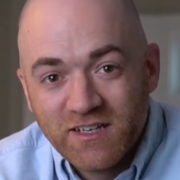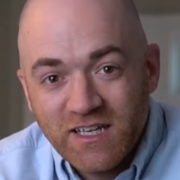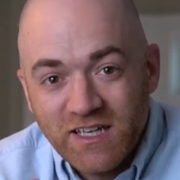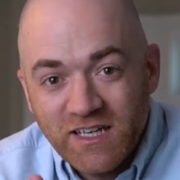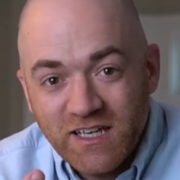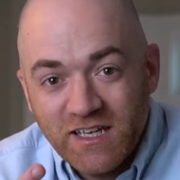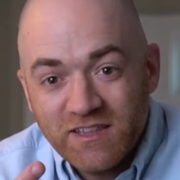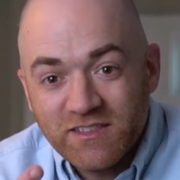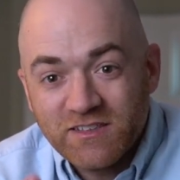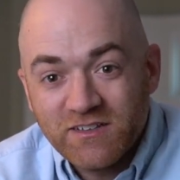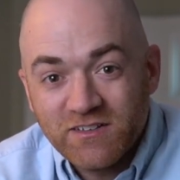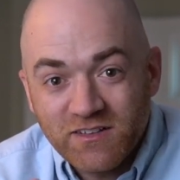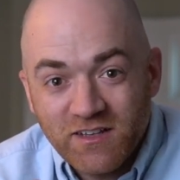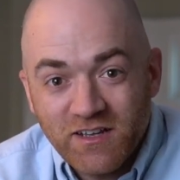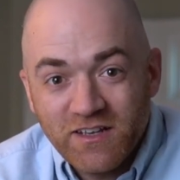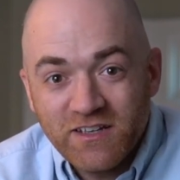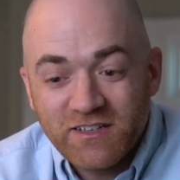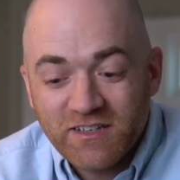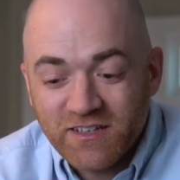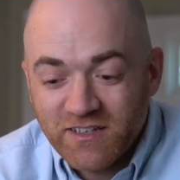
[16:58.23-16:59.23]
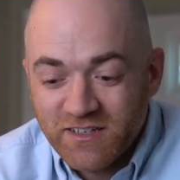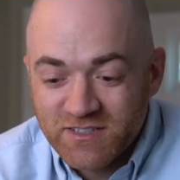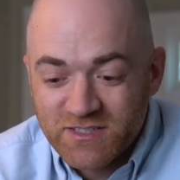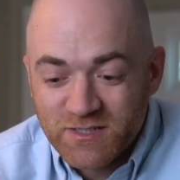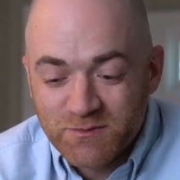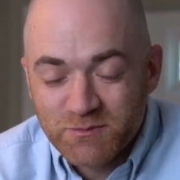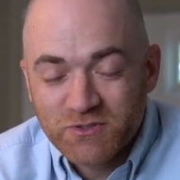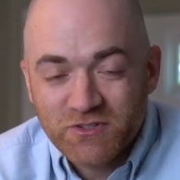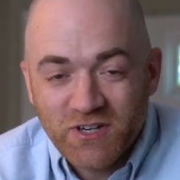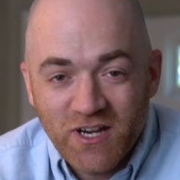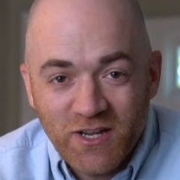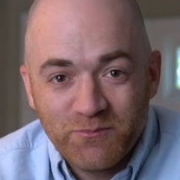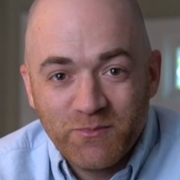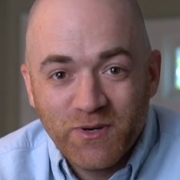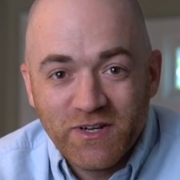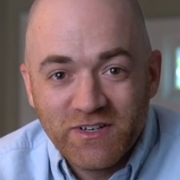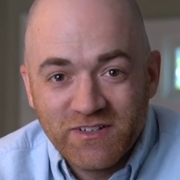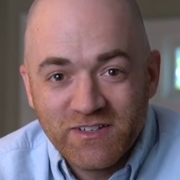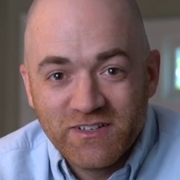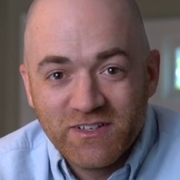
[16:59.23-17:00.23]
hit the like and subscribe
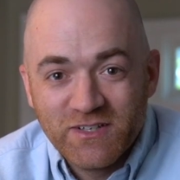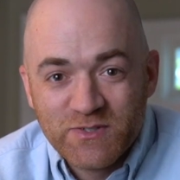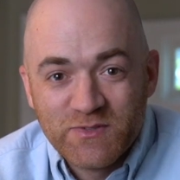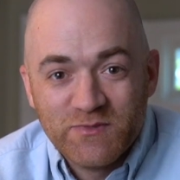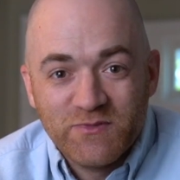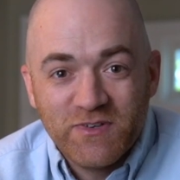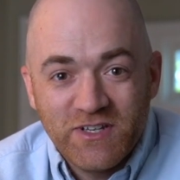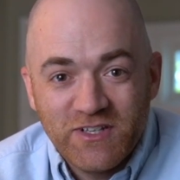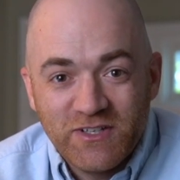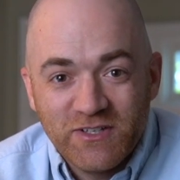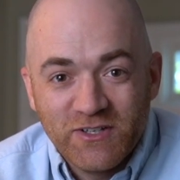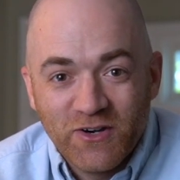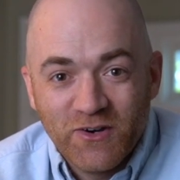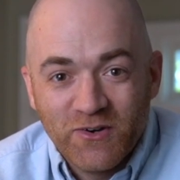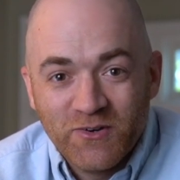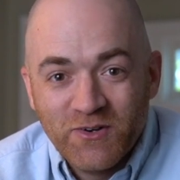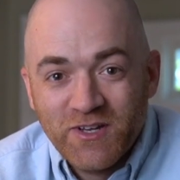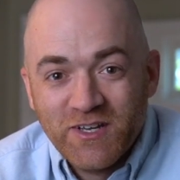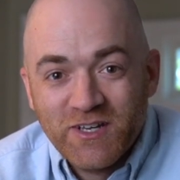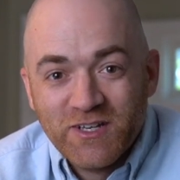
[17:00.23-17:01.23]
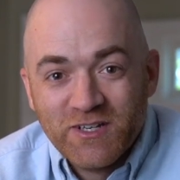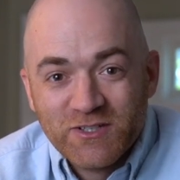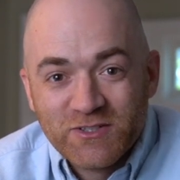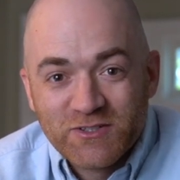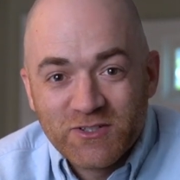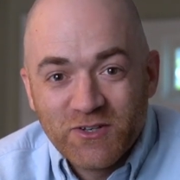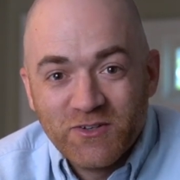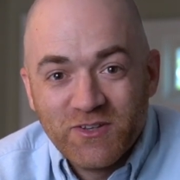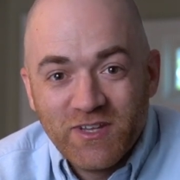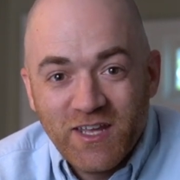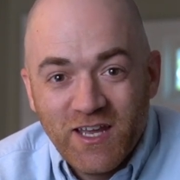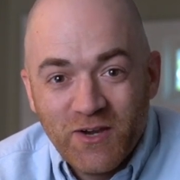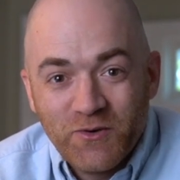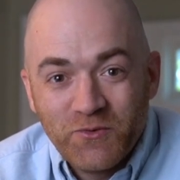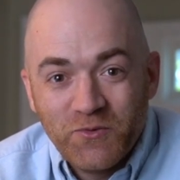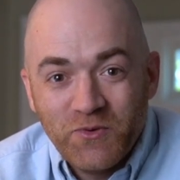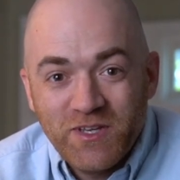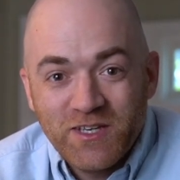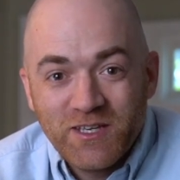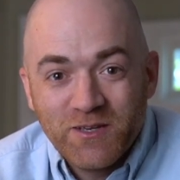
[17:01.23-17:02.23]
button to this video so that
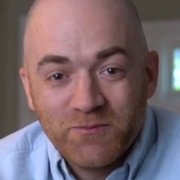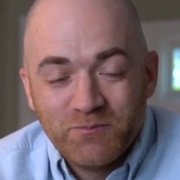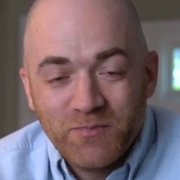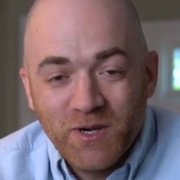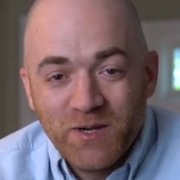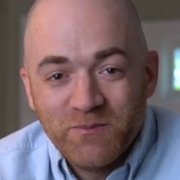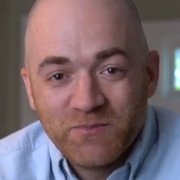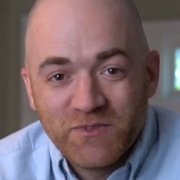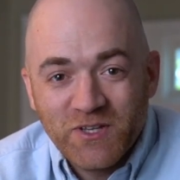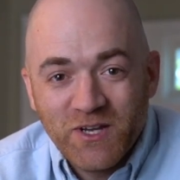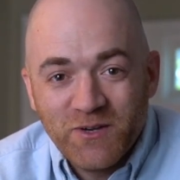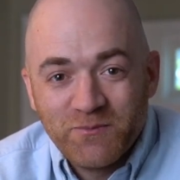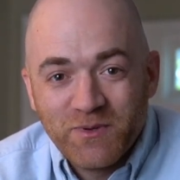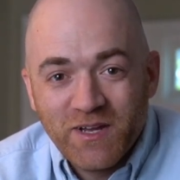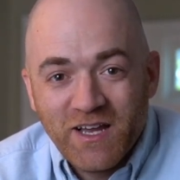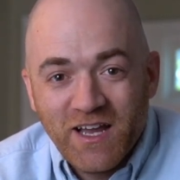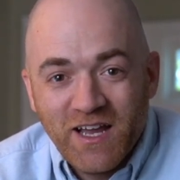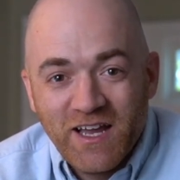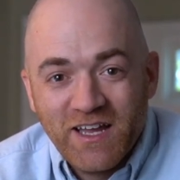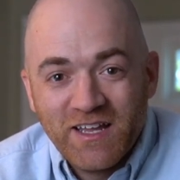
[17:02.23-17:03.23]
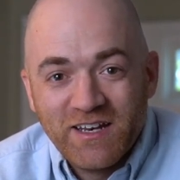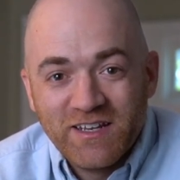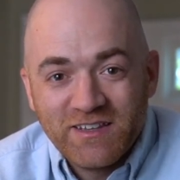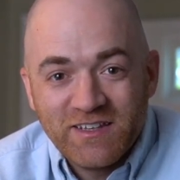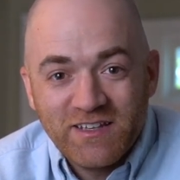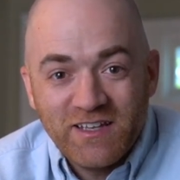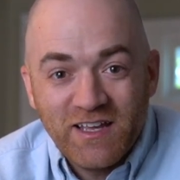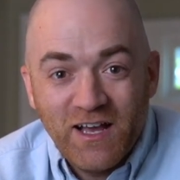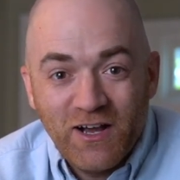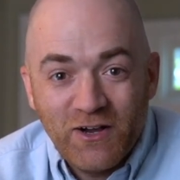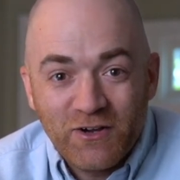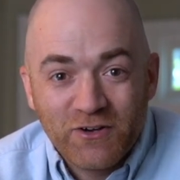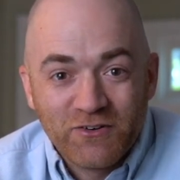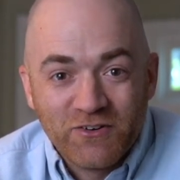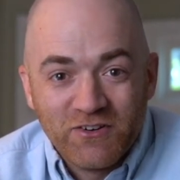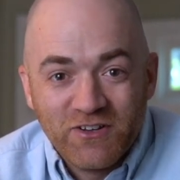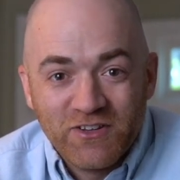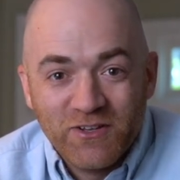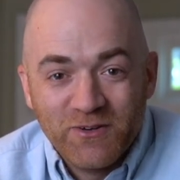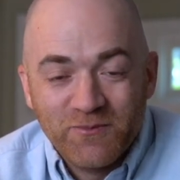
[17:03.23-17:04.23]
we get bumped up on the
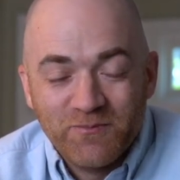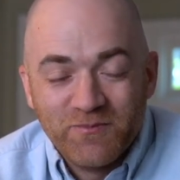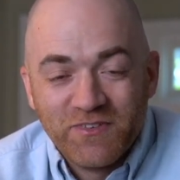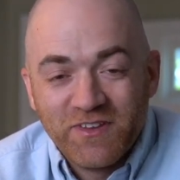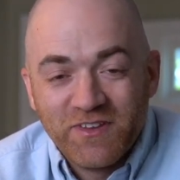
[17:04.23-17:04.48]
algorithm